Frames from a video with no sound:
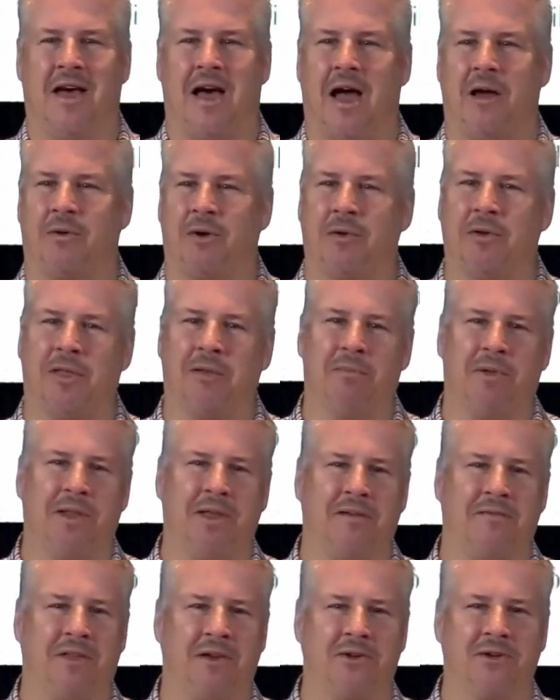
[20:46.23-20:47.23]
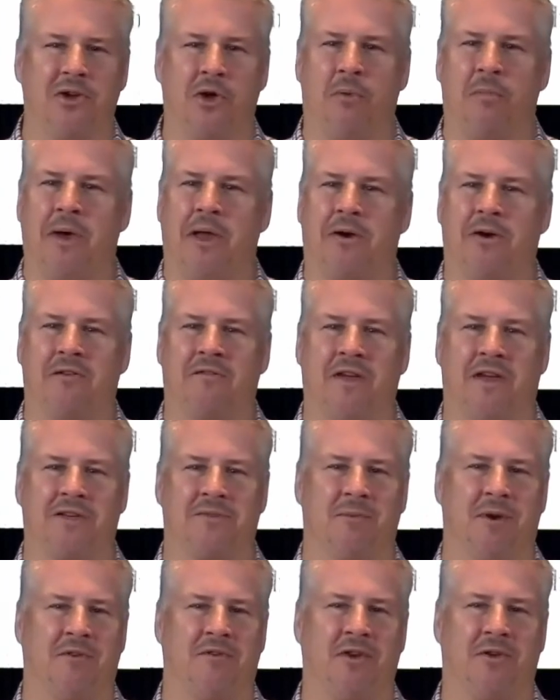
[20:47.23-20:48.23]
I really believe there's no better
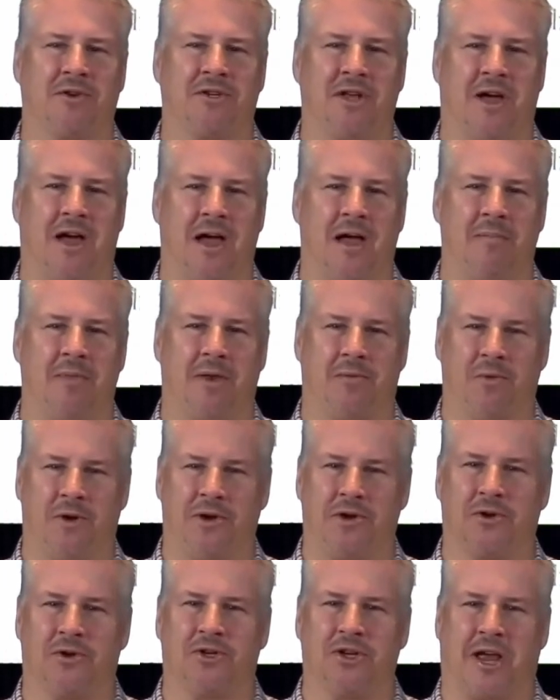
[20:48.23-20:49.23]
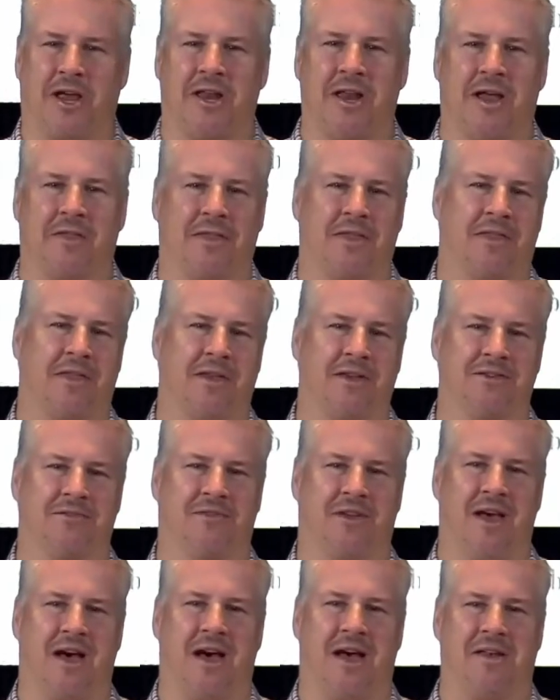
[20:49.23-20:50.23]
investment of your time than when you're checking out the things
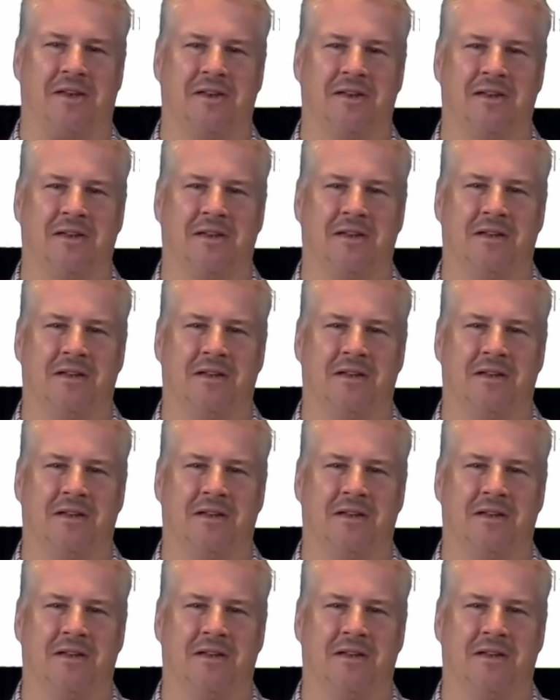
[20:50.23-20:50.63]
of God.